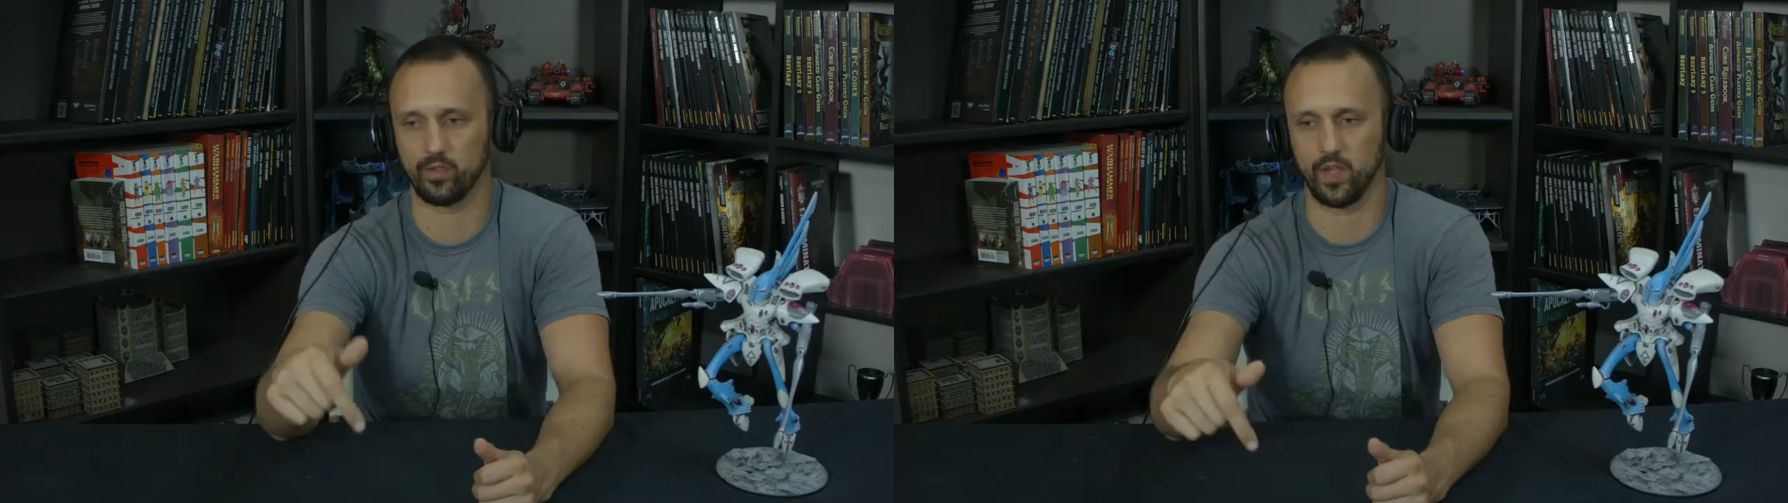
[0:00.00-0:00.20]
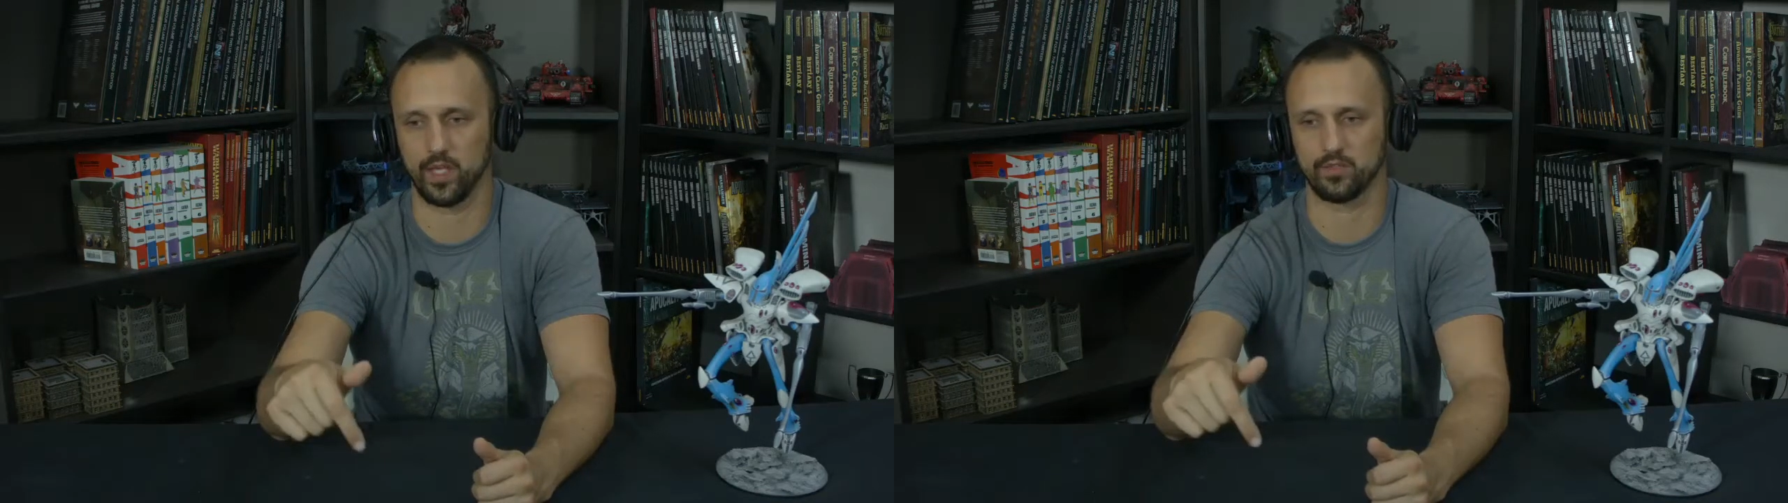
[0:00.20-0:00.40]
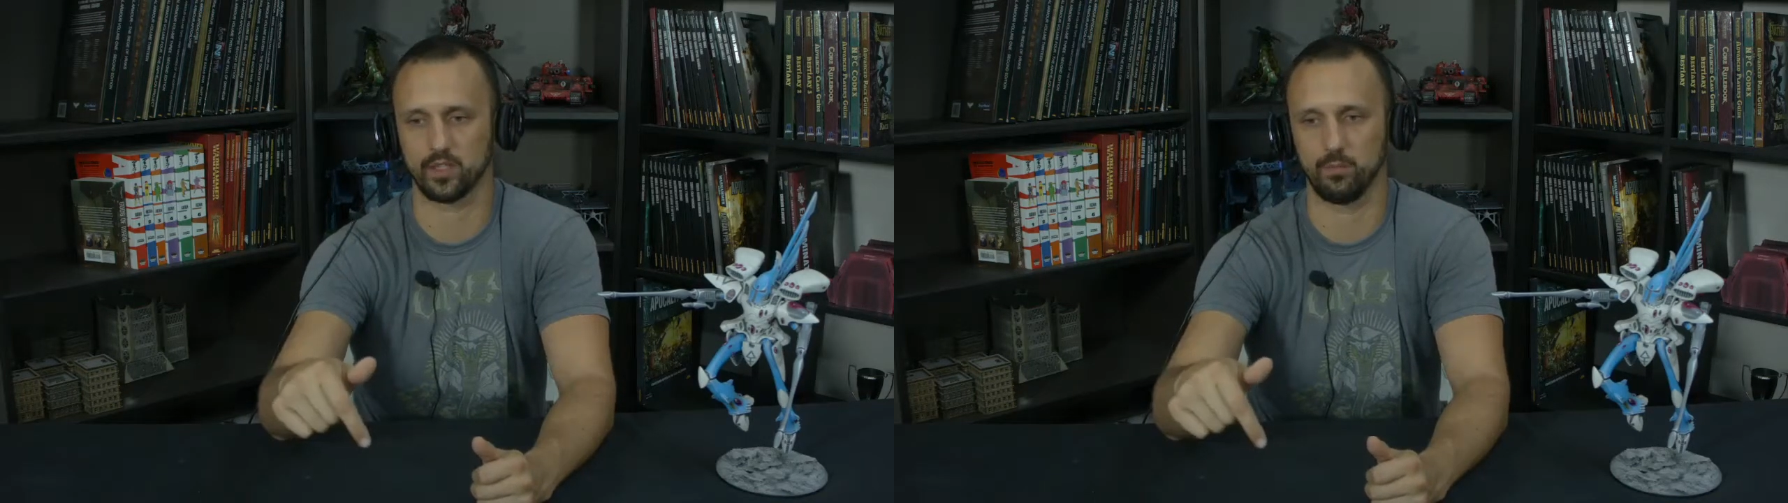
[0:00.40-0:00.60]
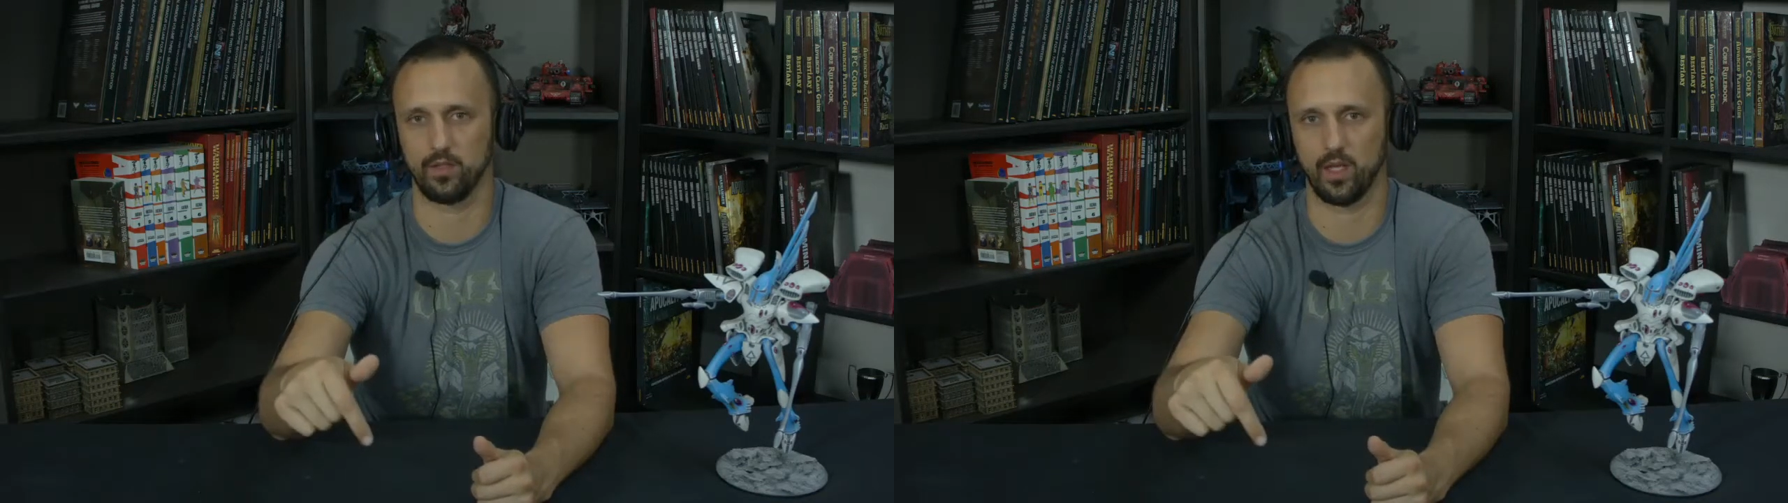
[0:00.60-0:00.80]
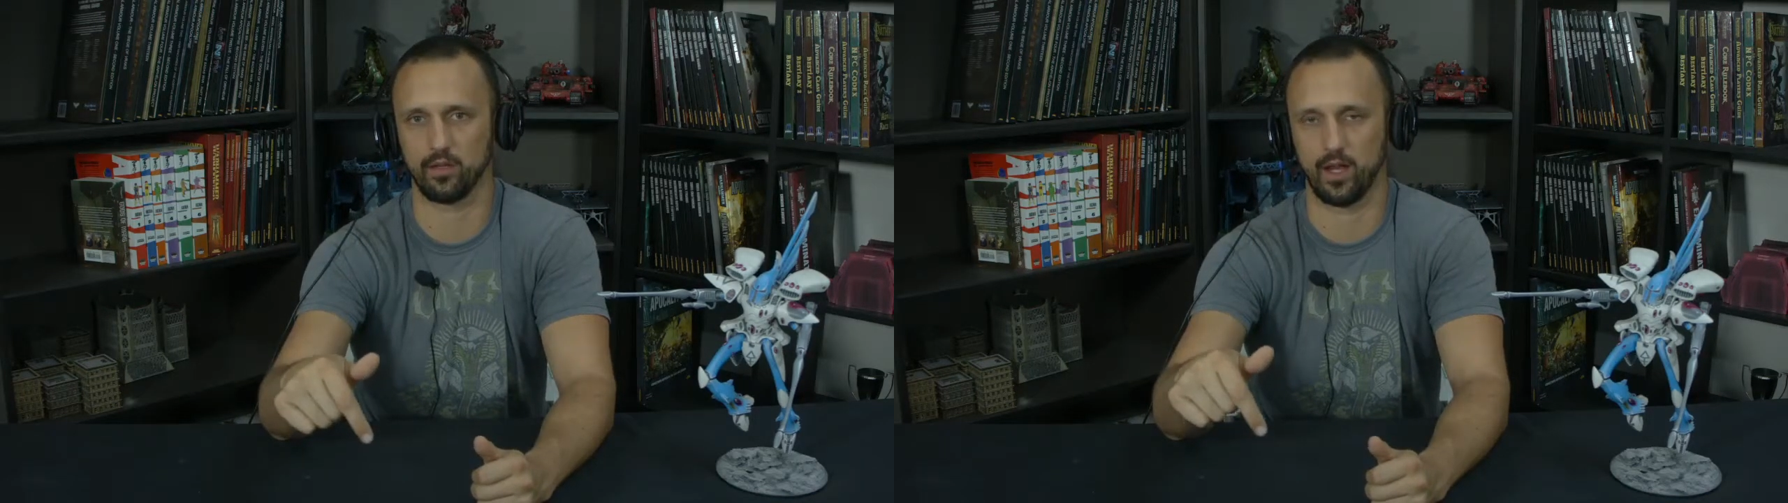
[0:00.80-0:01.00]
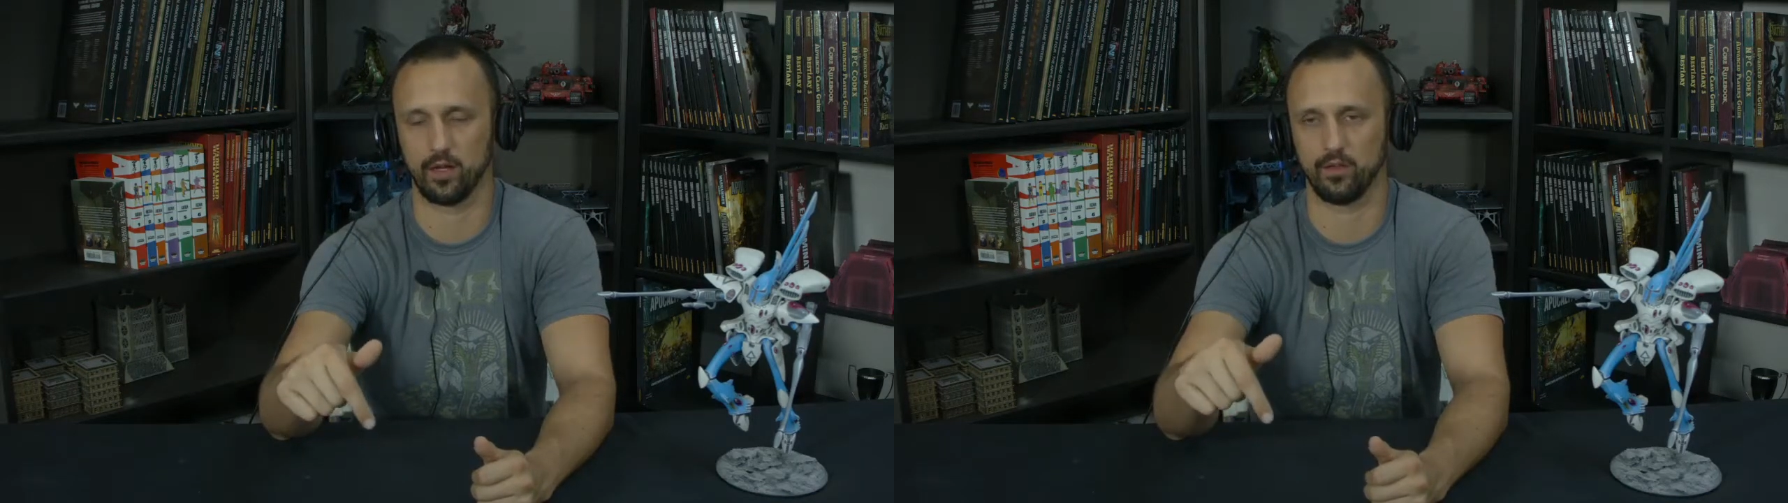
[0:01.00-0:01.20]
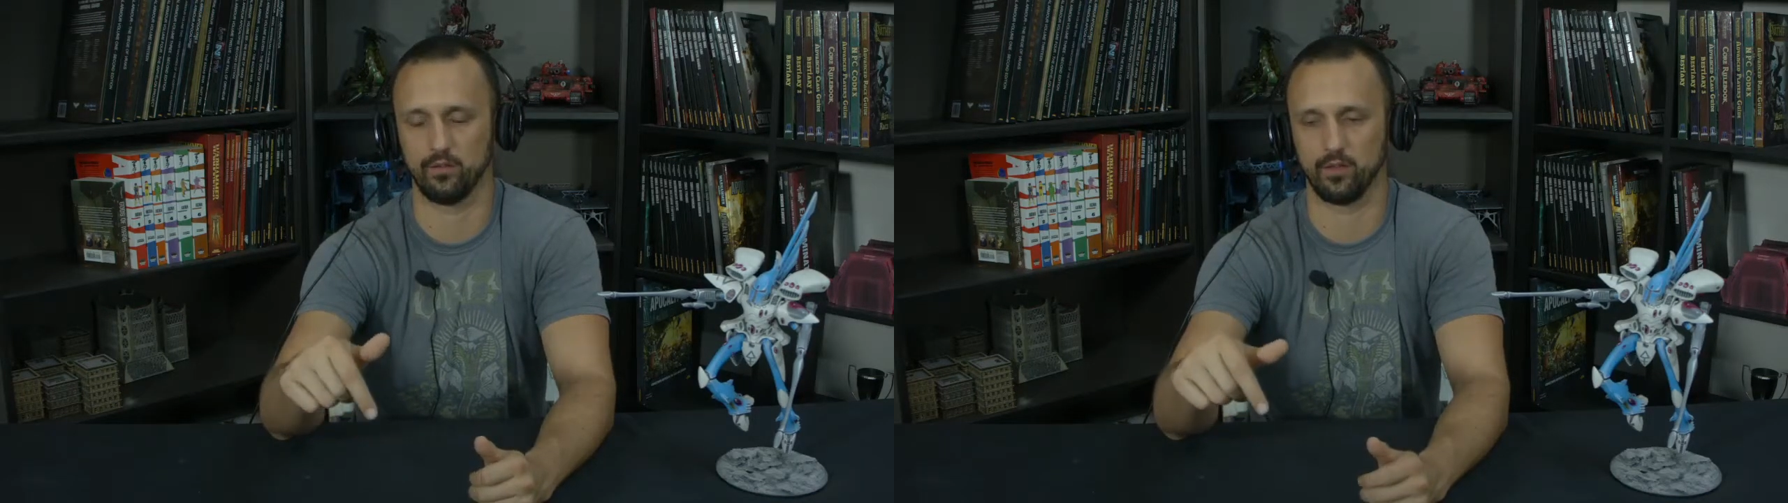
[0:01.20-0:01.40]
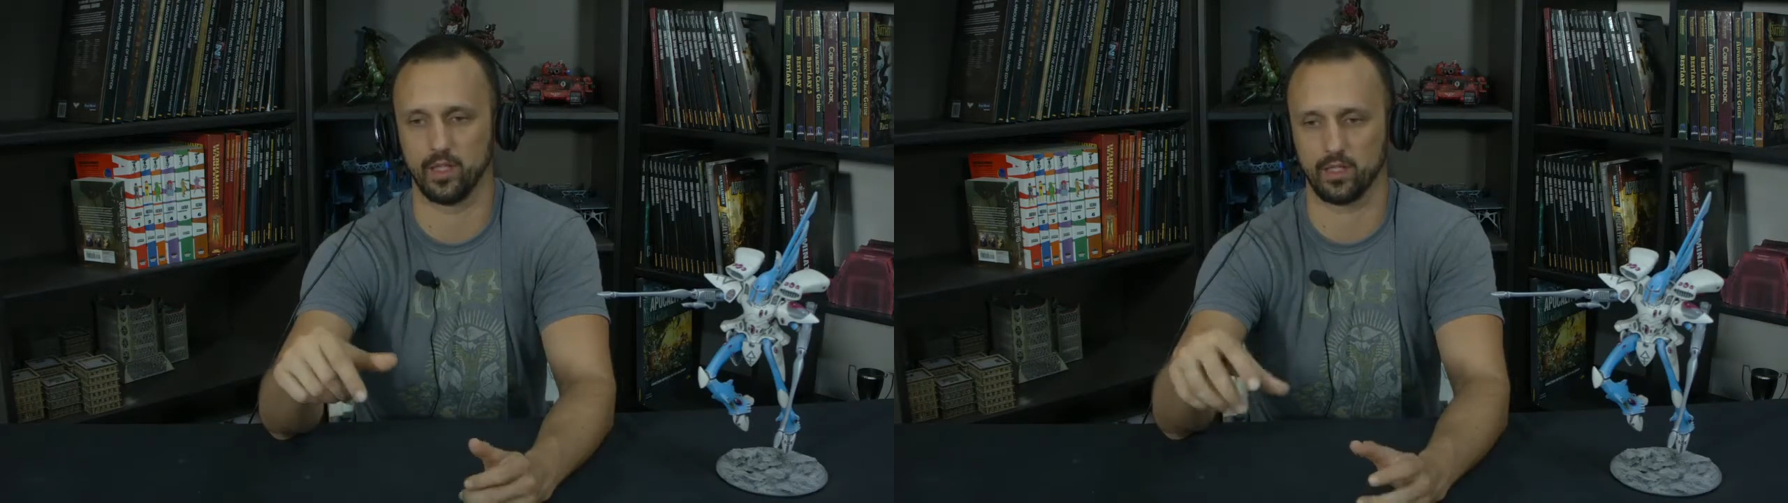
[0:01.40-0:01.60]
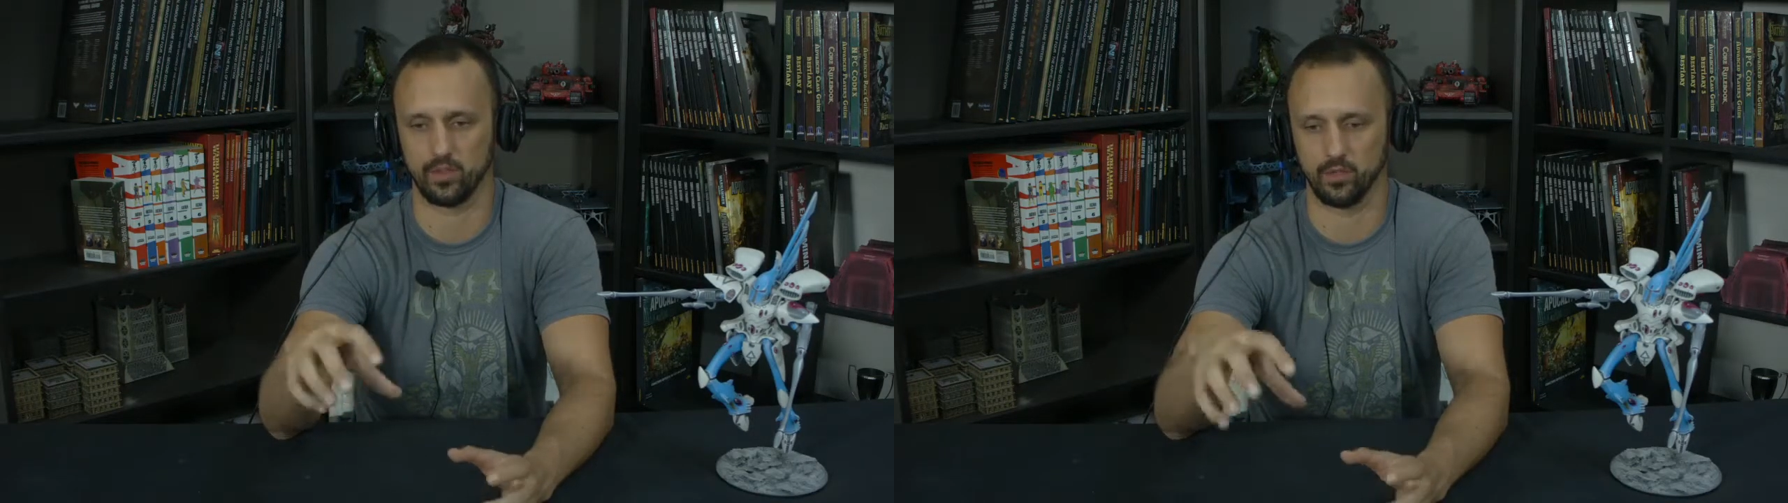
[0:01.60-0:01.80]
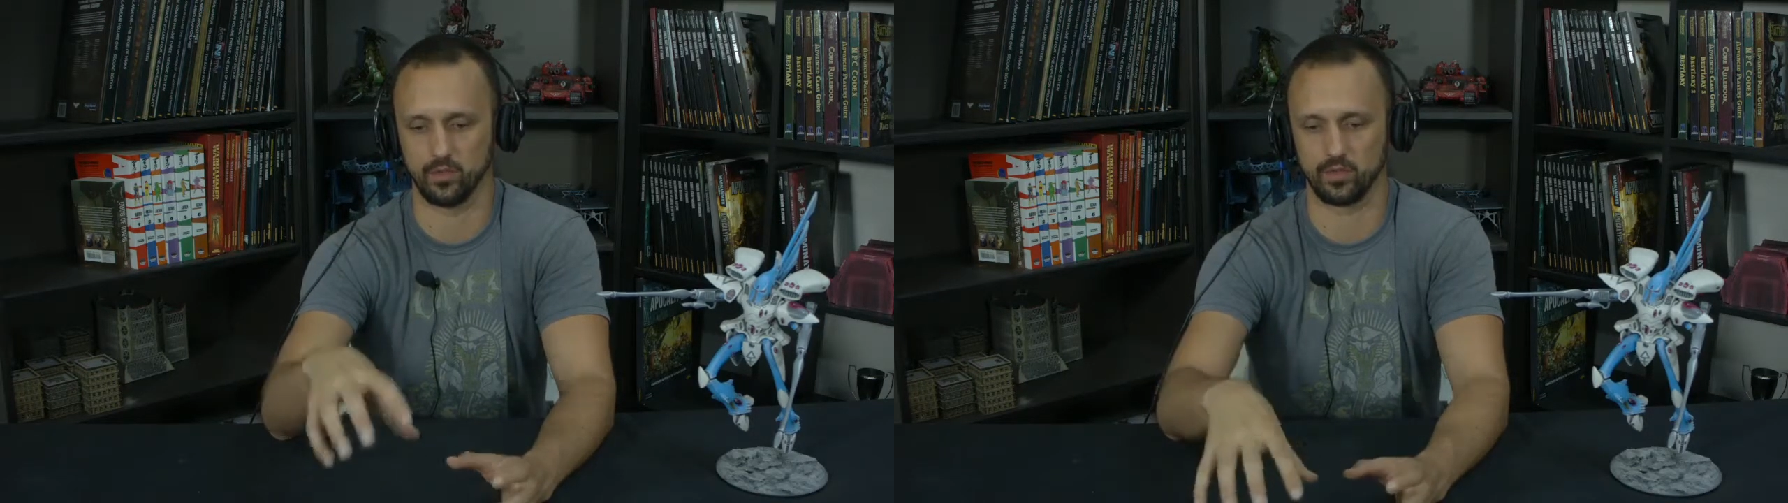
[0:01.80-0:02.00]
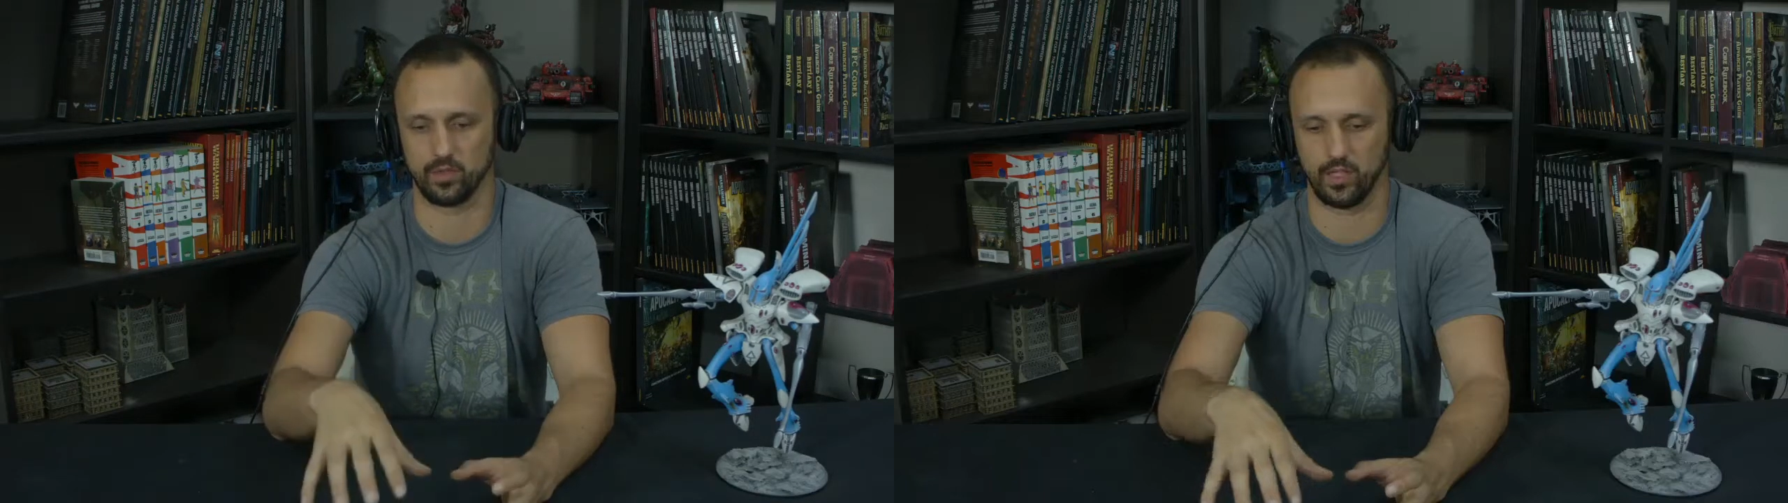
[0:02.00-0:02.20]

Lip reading: things that can be taken out of that can use